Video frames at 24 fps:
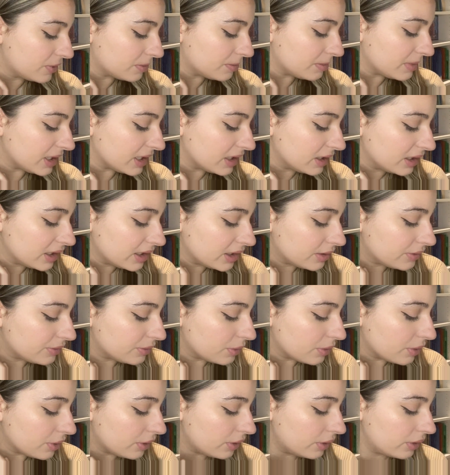me it
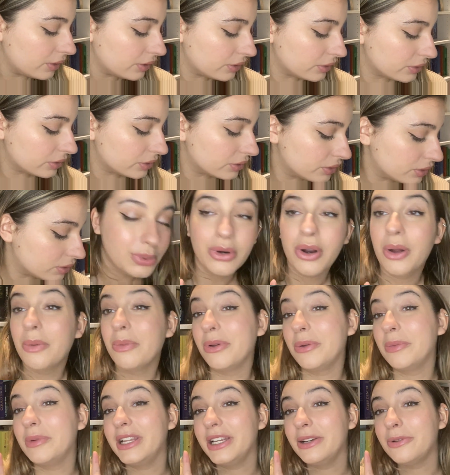was
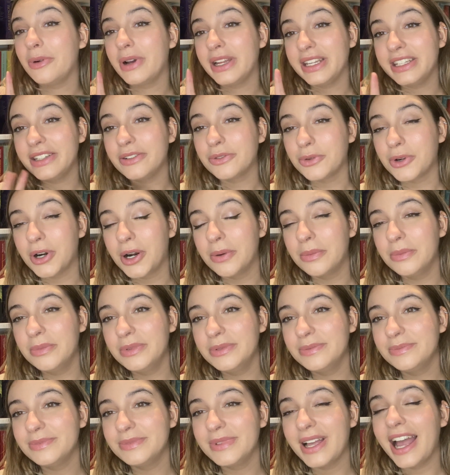probably When in Rome.
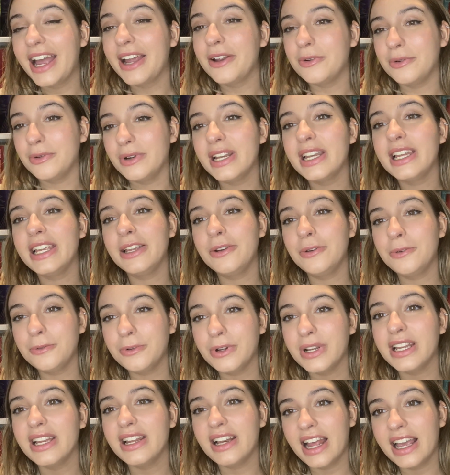I really,
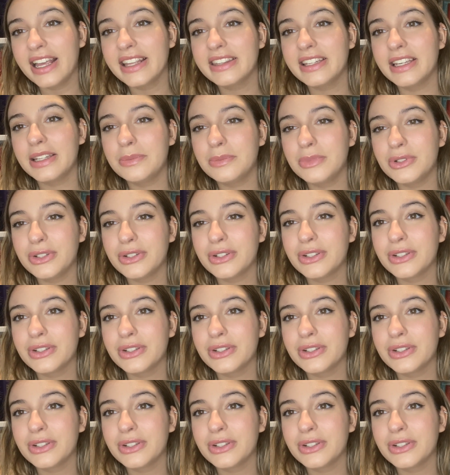really like that book.